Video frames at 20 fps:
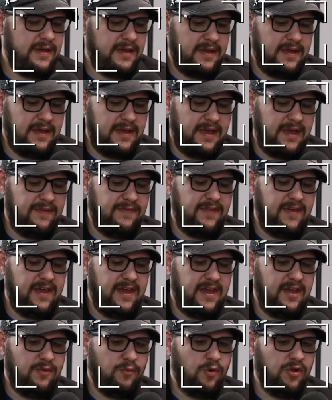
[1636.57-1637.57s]
And then
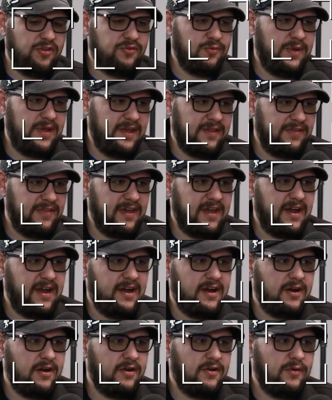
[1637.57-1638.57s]
once we get
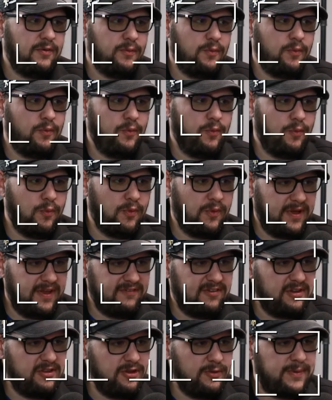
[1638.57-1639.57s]
there, we'll give it a
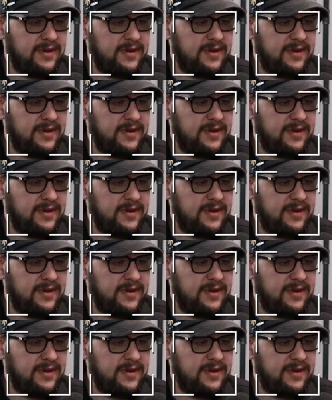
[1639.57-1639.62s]
little bit of